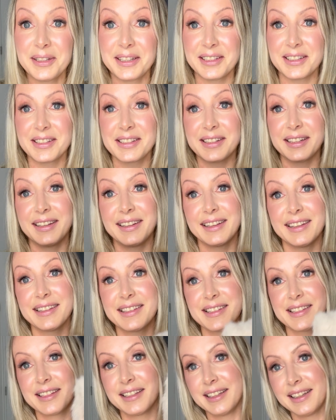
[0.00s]
because like
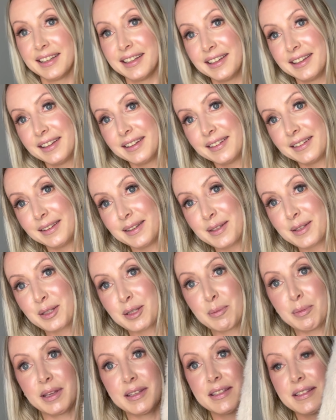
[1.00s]
it's it's
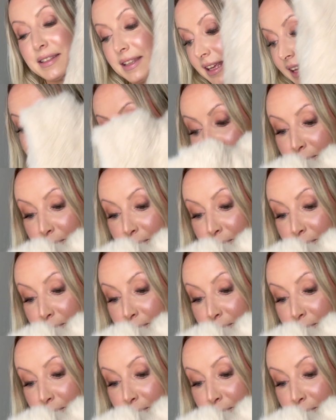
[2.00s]
the best thing